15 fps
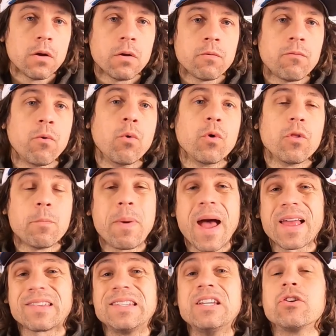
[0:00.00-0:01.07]
for the
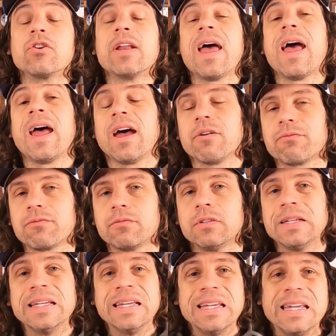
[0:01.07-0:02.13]
past year and a half.
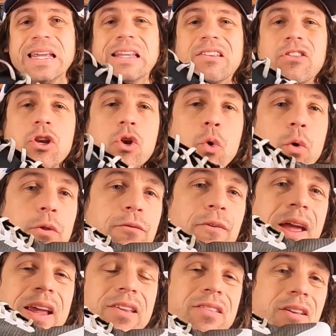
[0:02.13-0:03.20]
It's the North
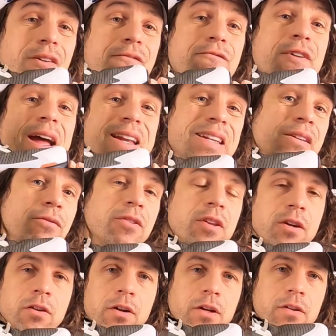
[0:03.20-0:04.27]
Face VECTIV
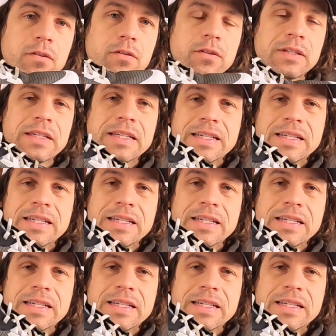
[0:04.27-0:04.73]
series.